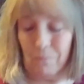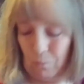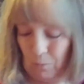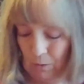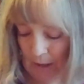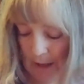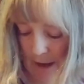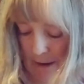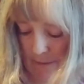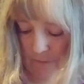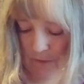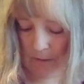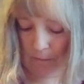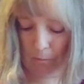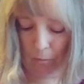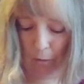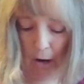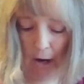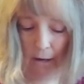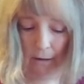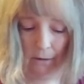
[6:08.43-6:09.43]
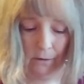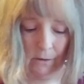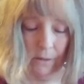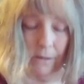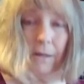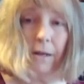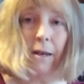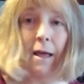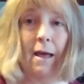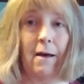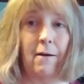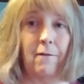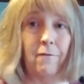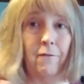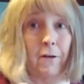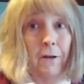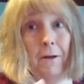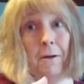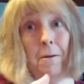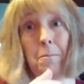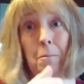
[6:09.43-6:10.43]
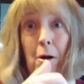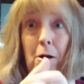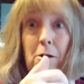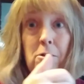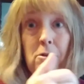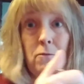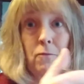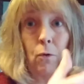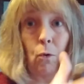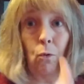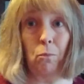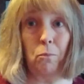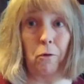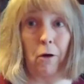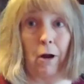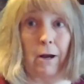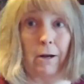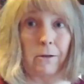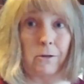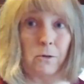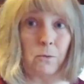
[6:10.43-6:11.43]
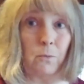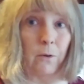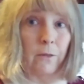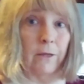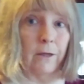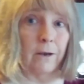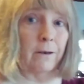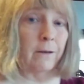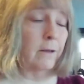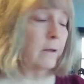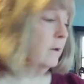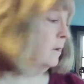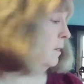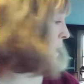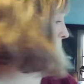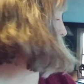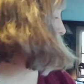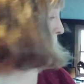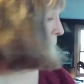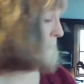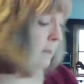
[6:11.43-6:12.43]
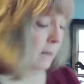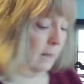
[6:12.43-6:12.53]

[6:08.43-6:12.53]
We have some bridles that have parts of old bridles with it. Okay.